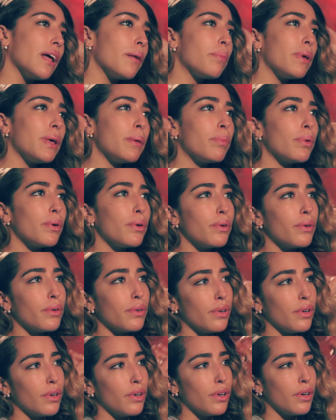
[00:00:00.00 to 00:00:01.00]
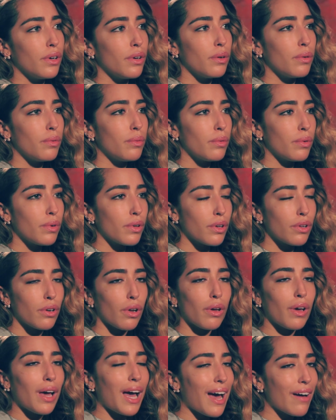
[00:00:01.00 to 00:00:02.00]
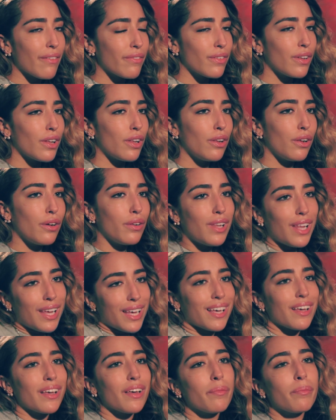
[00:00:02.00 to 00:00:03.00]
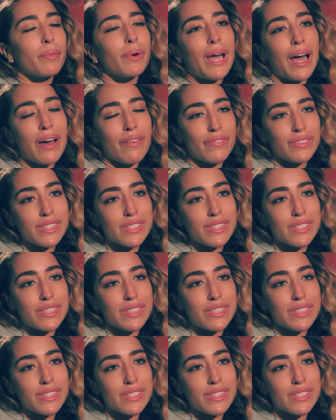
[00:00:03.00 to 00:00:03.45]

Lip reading: that people, you know, have a lot, like, you have